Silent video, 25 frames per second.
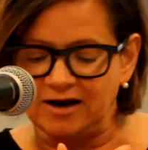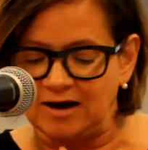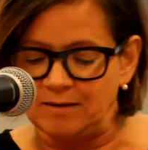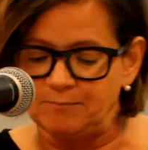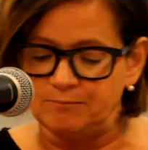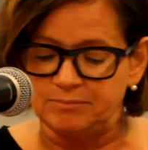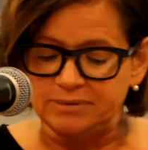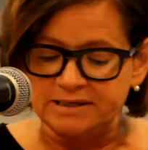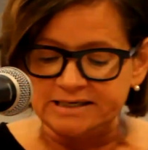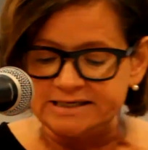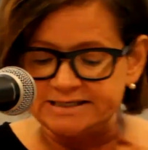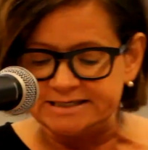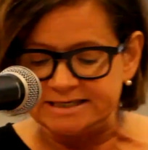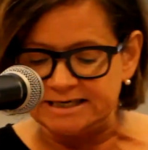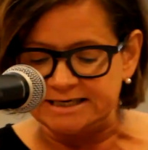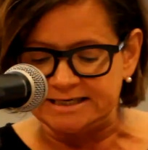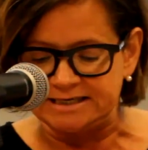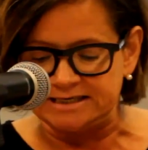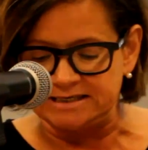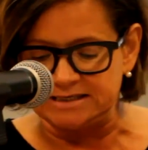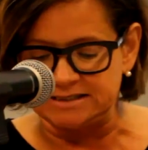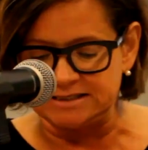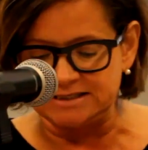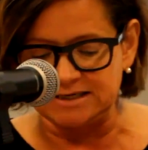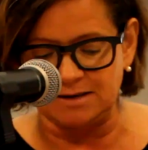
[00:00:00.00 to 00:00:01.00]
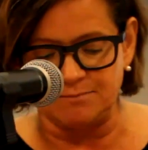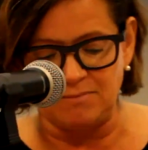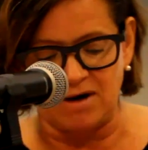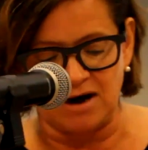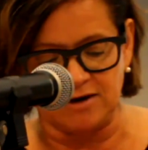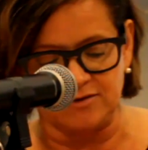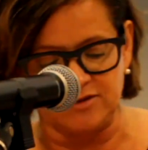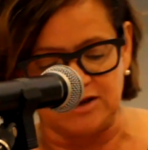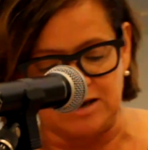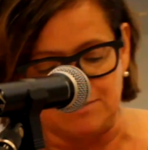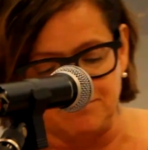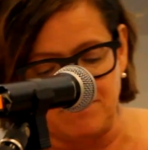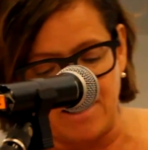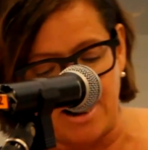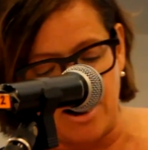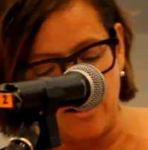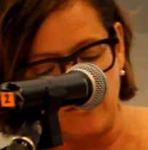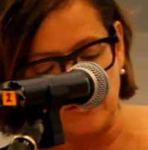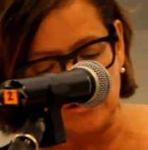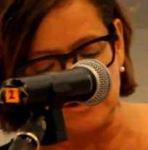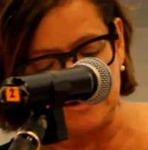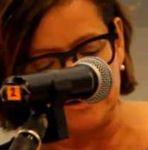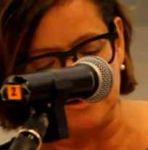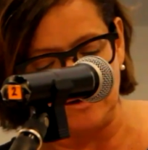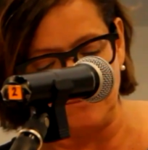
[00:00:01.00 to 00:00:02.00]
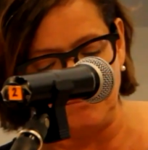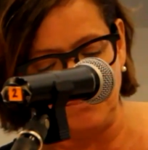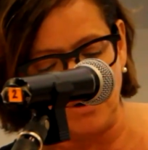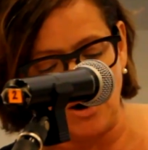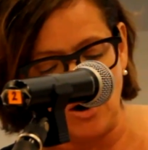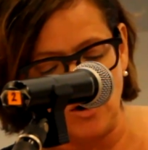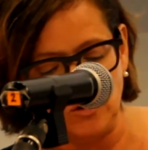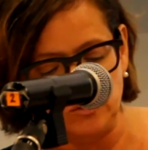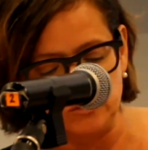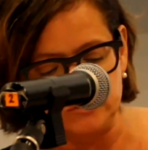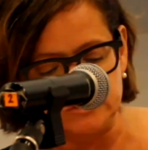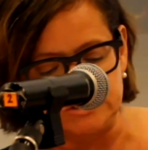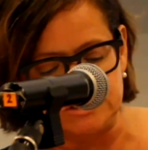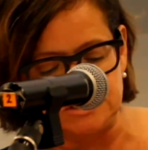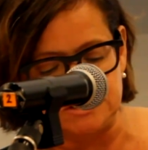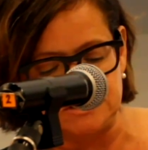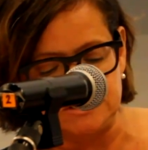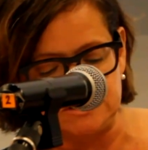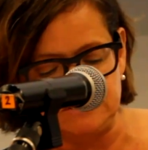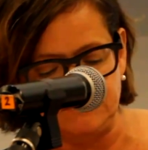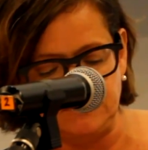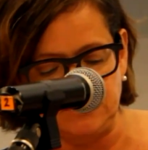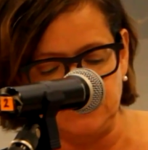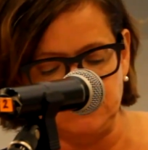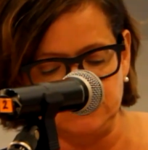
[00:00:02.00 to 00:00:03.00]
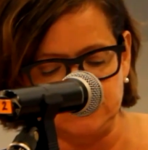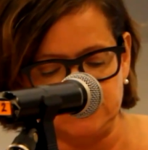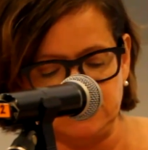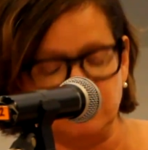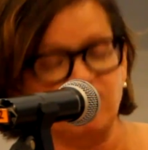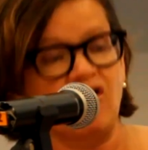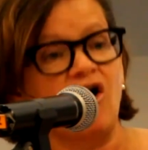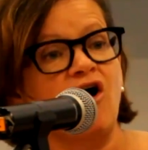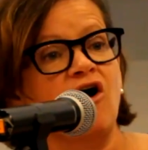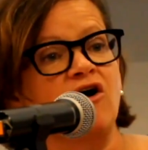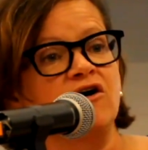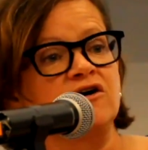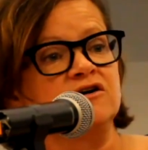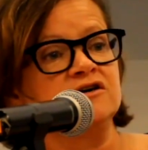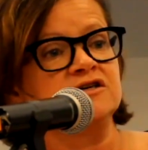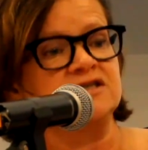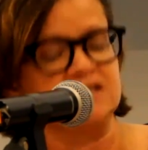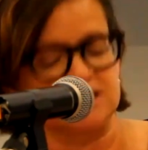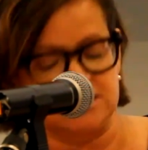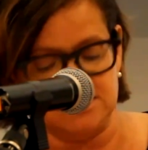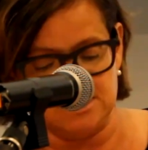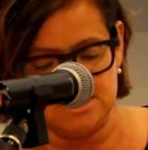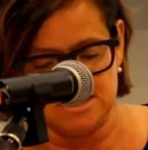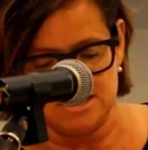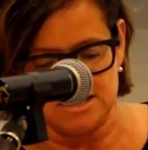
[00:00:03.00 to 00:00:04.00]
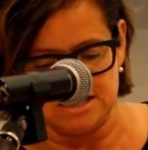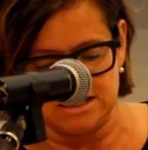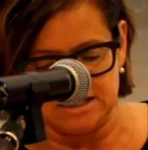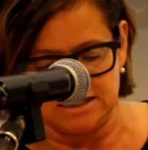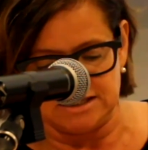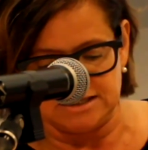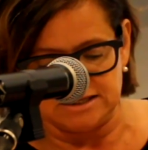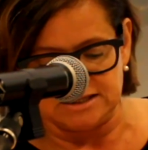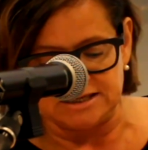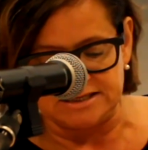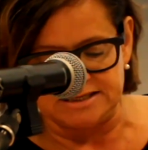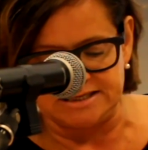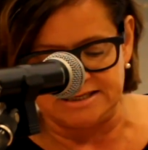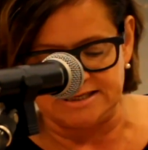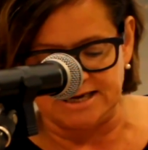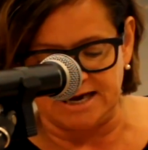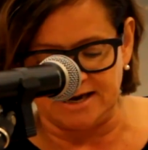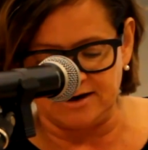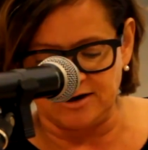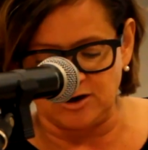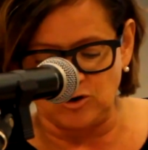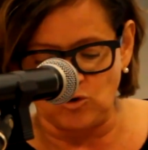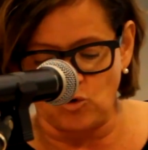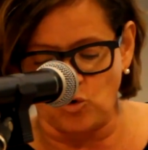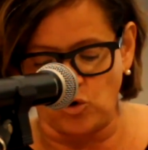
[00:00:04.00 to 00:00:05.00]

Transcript: complicities among the apparently opposed spheres of art, the state, and